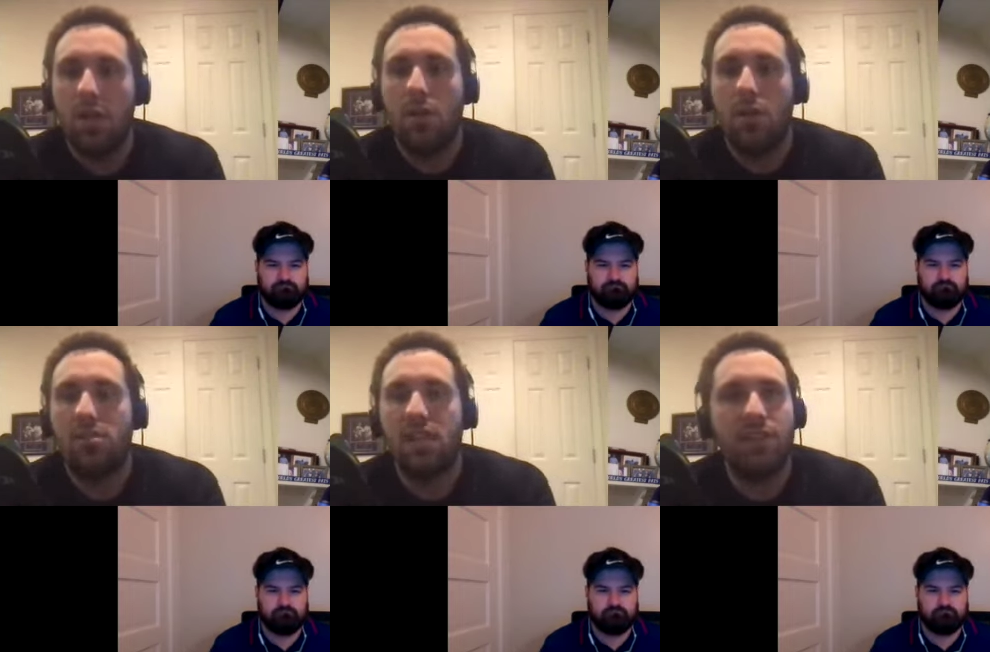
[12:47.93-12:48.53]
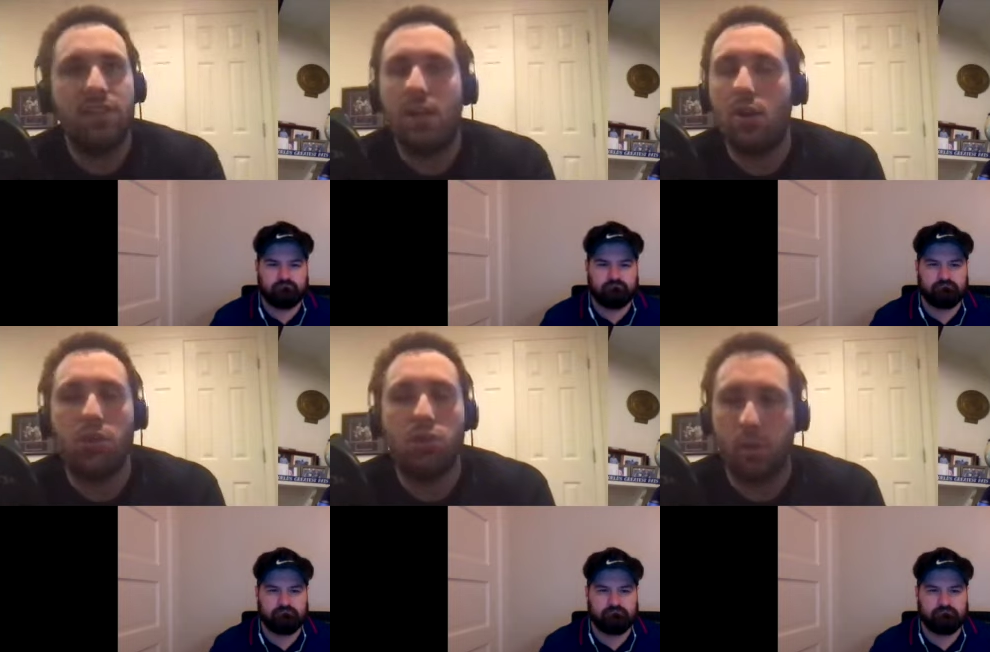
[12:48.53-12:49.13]
Speaker 1: Stevens I don't
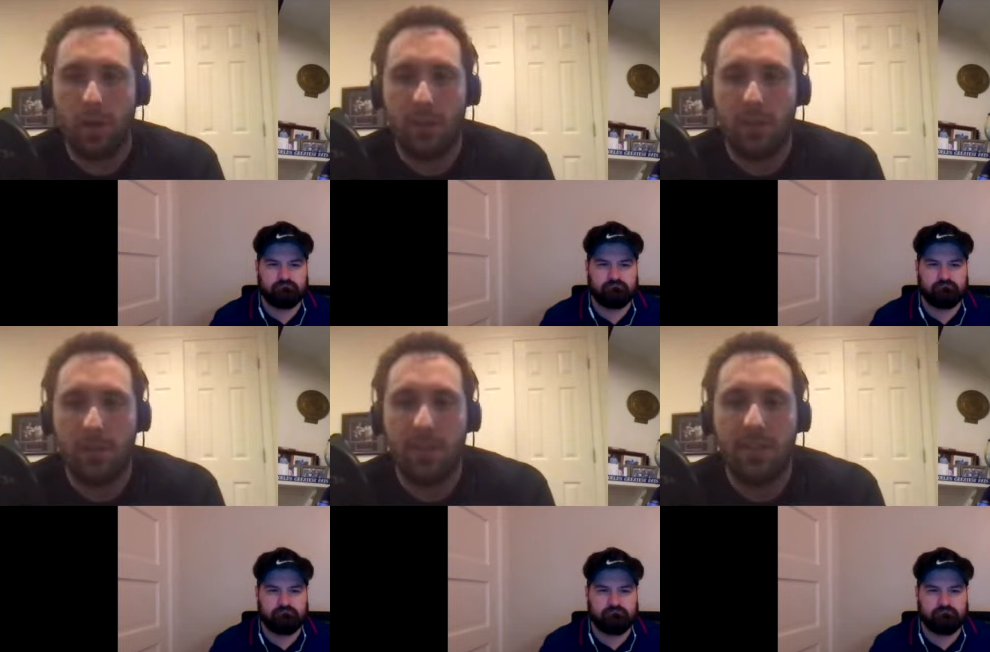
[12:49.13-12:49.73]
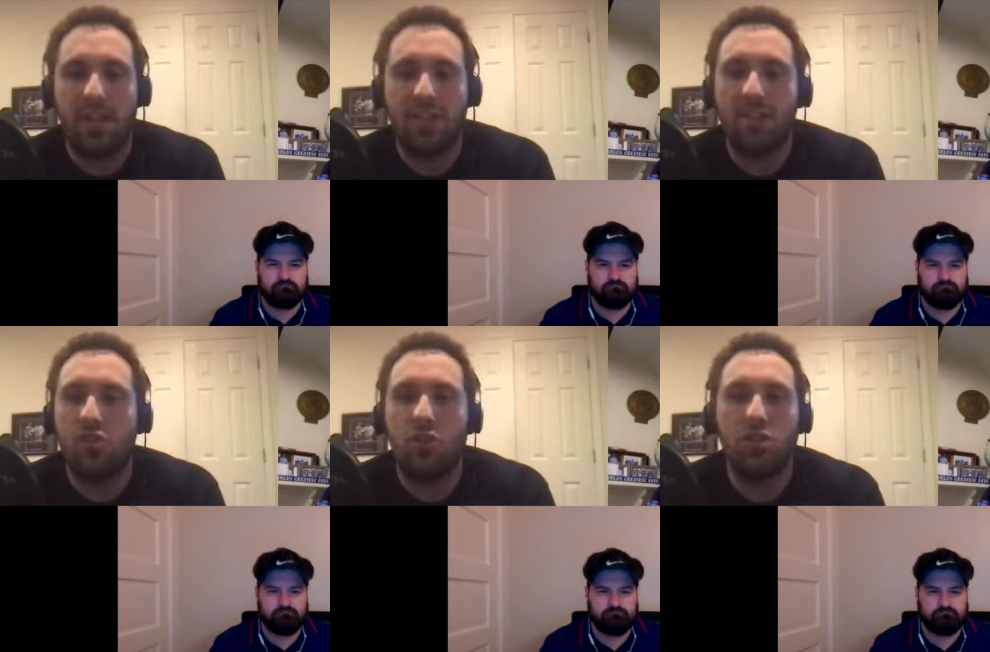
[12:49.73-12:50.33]
agree with because I think
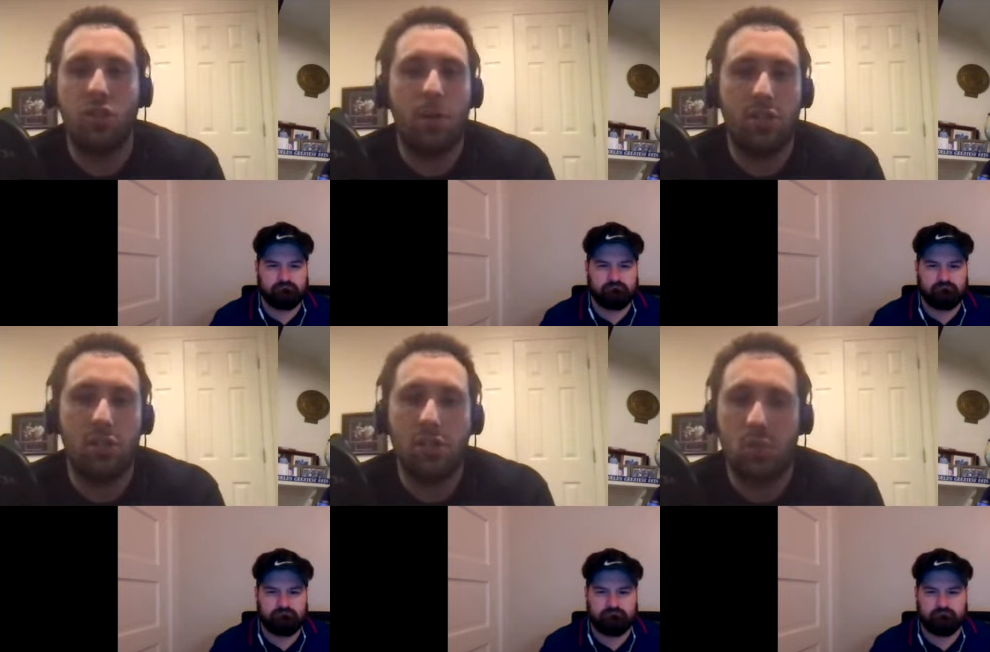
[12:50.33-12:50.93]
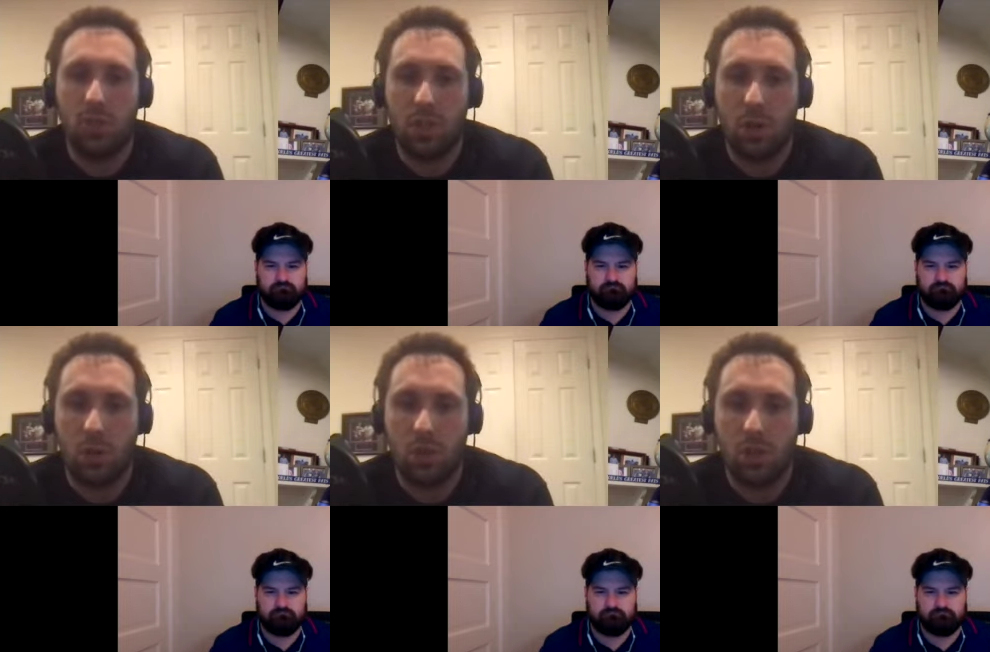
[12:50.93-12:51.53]
there's only so much you can do as a
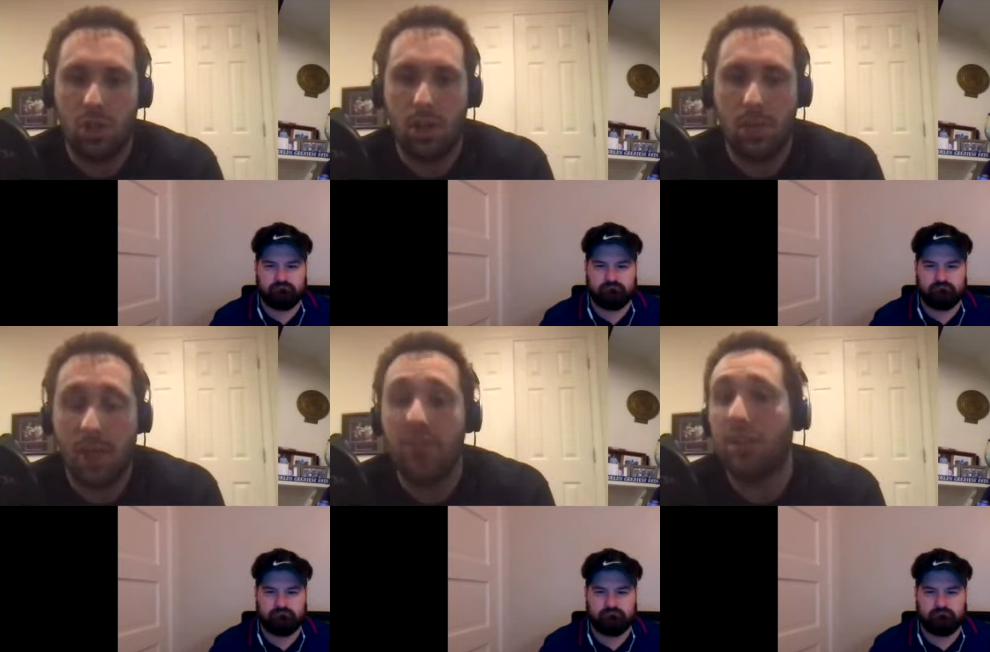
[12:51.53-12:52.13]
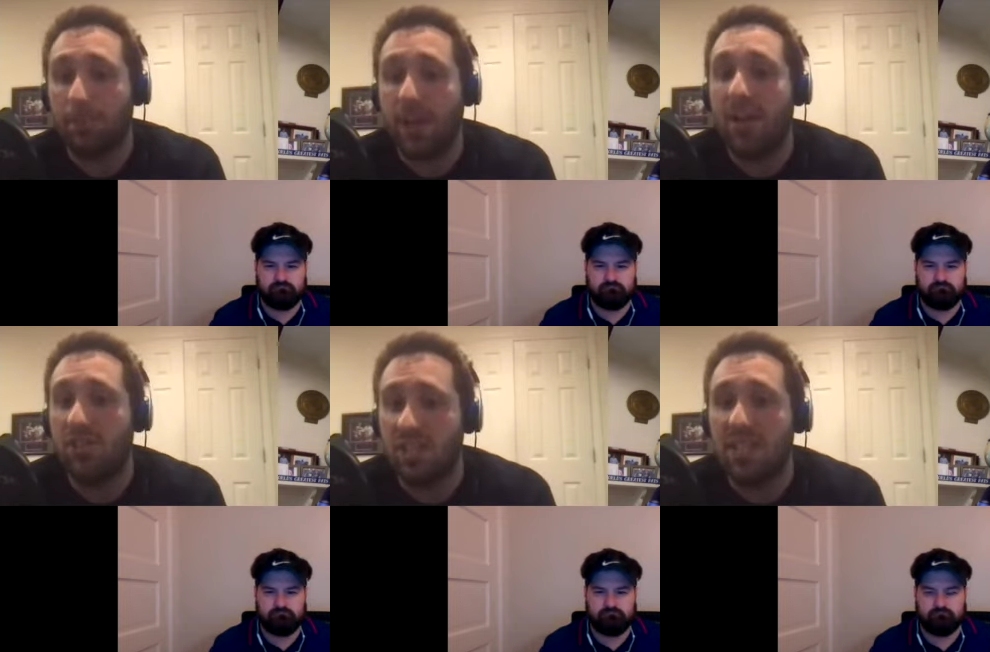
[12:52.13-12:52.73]
coach. I think the
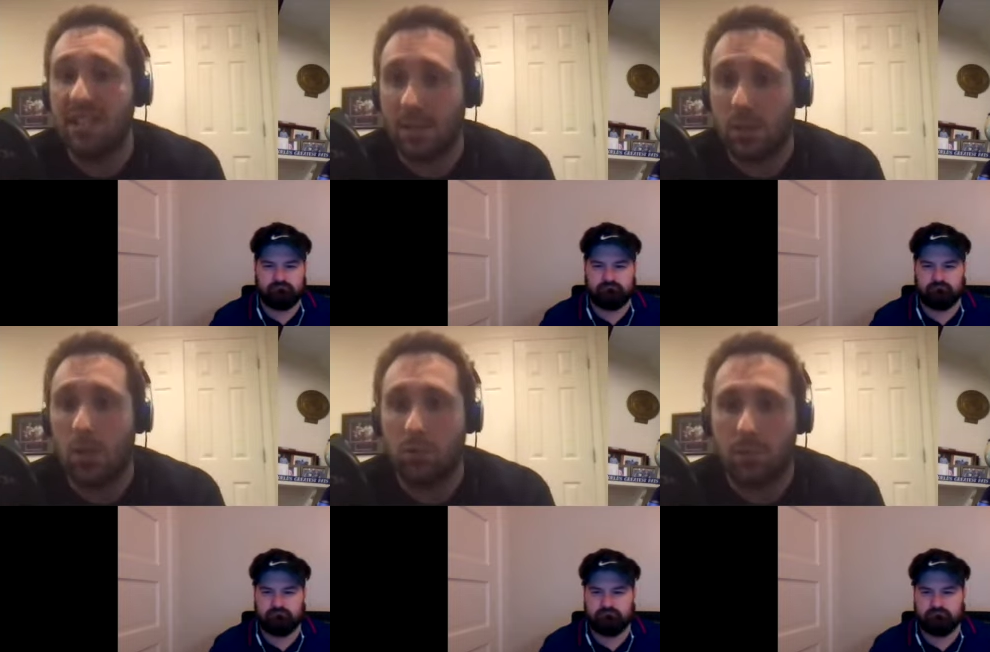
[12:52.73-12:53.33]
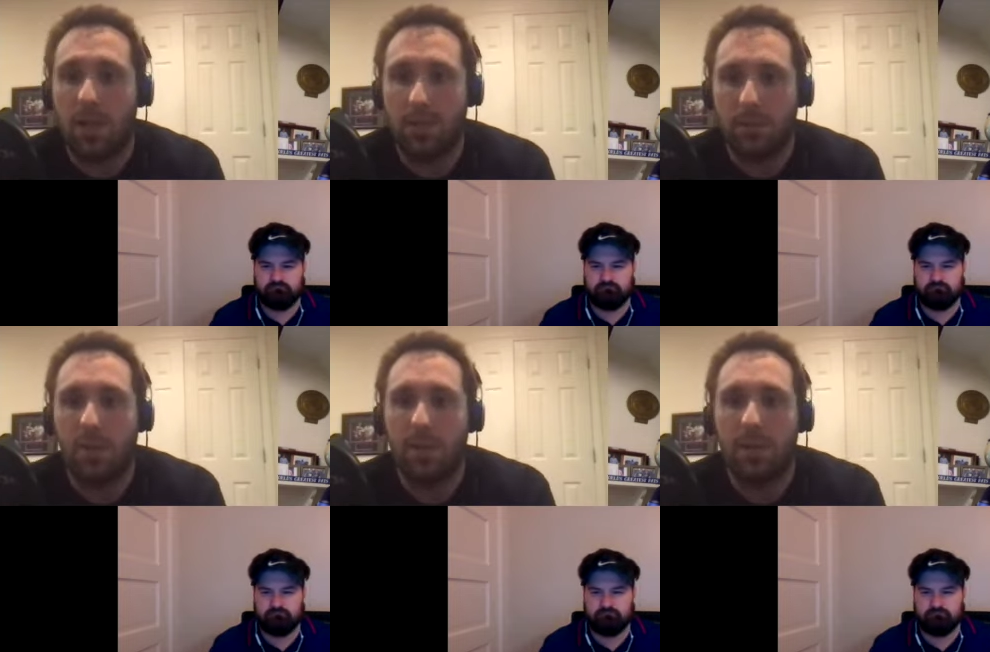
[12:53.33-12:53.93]
players need to take a little
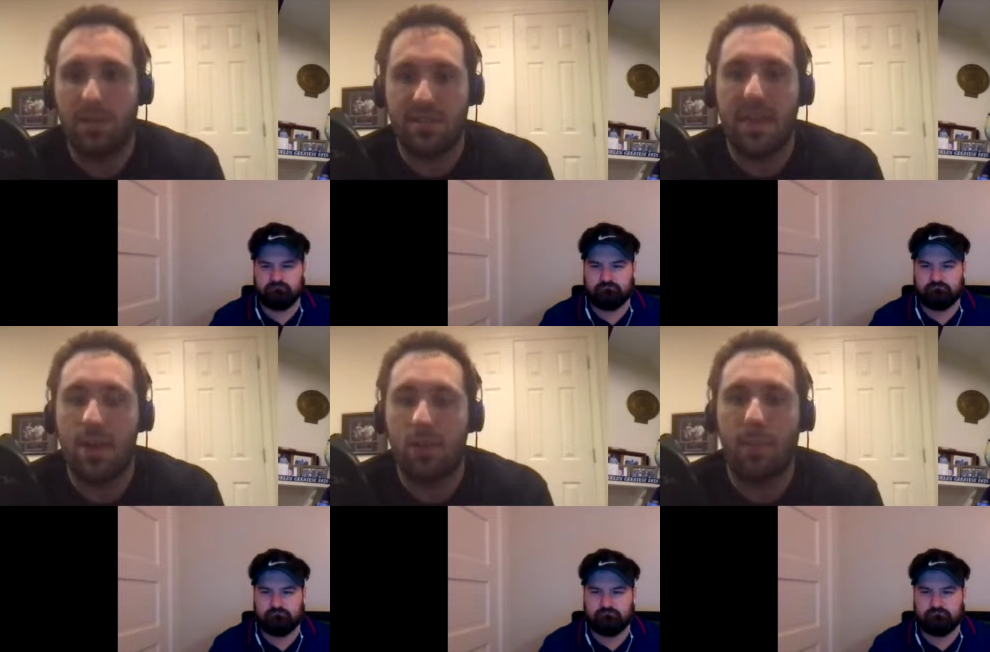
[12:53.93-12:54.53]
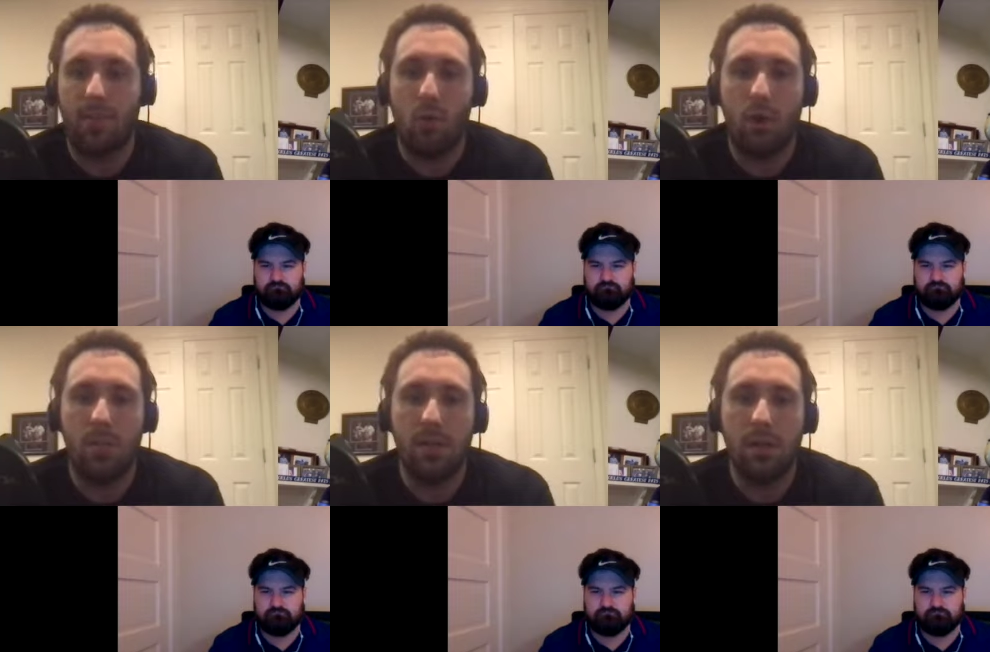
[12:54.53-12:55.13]
responsibility because they underperformed.